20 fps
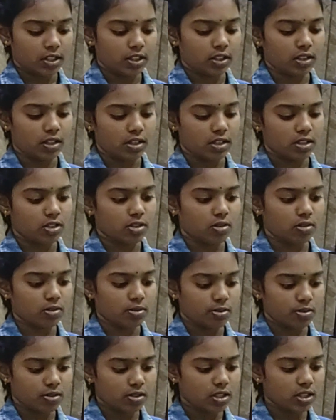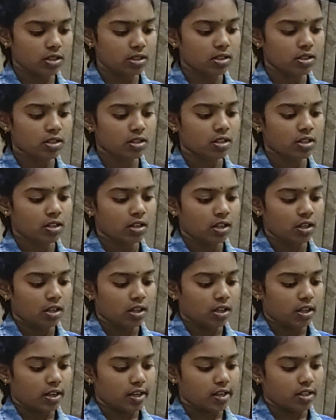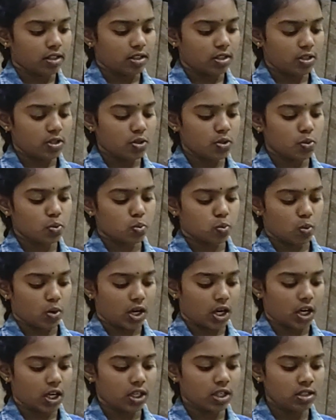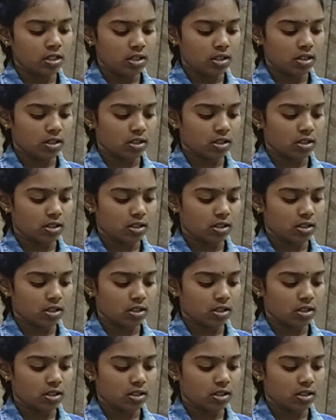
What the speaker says: Here it's also done, and this one.